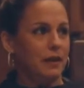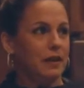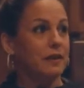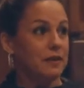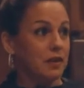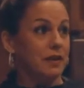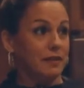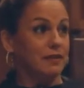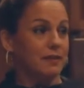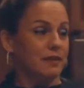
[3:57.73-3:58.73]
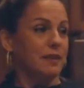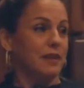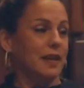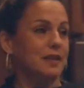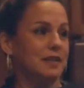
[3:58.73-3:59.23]
And the
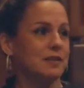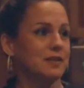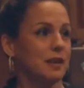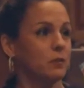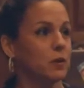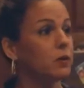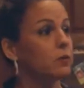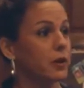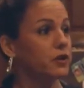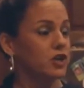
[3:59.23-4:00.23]
AD said, well, where does